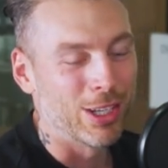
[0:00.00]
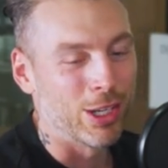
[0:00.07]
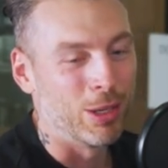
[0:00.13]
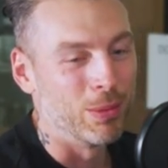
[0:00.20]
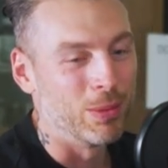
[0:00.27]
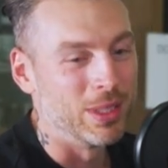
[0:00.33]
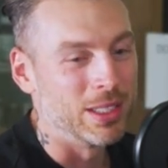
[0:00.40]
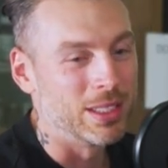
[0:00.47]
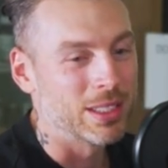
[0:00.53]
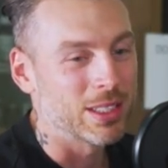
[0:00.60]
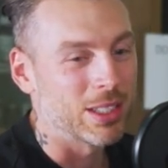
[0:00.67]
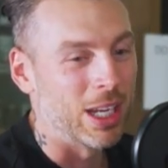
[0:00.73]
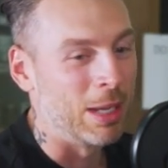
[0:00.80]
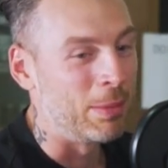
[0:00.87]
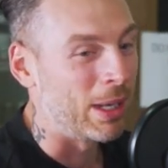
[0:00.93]
comment
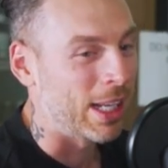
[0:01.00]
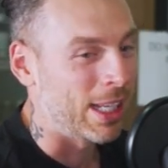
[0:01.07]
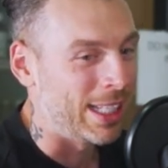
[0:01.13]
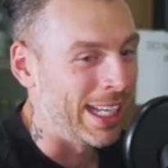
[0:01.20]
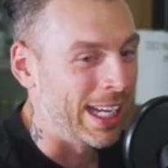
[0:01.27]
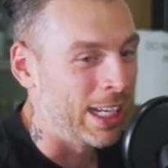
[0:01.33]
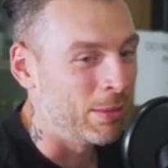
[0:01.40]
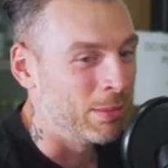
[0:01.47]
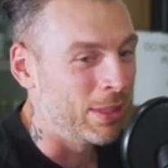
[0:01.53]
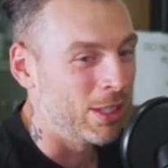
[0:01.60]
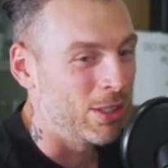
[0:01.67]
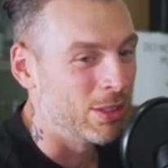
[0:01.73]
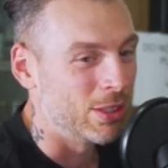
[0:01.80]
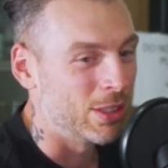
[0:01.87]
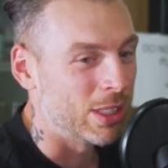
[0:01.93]
was, I'm a clown
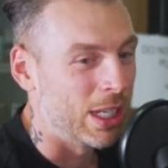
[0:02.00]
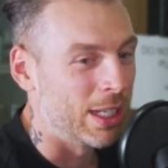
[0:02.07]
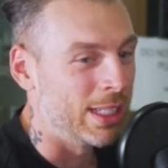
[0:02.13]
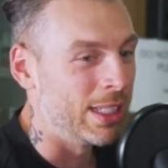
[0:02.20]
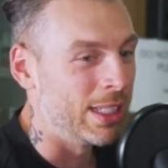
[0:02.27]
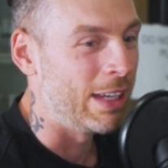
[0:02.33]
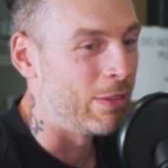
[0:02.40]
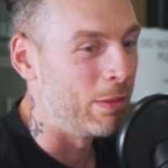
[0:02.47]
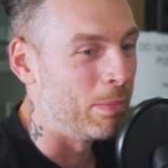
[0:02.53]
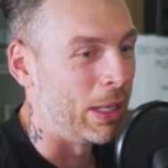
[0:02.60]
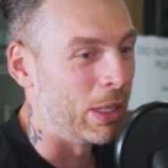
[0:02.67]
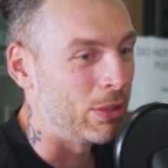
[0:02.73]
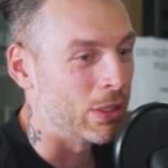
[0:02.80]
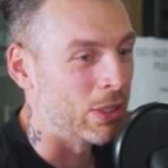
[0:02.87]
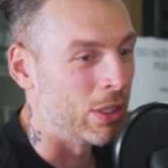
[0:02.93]
because I have a
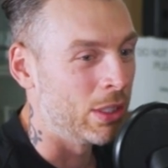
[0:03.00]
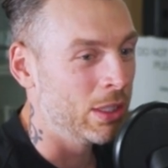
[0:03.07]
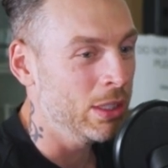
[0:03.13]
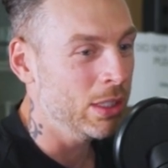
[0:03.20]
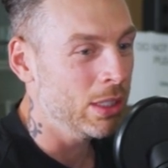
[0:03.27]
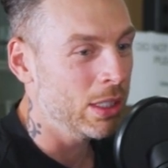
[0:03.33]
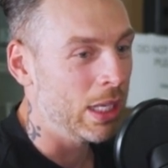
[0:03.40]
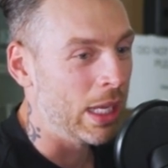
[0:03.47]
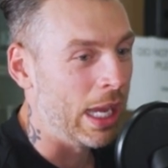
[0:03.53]
belt on.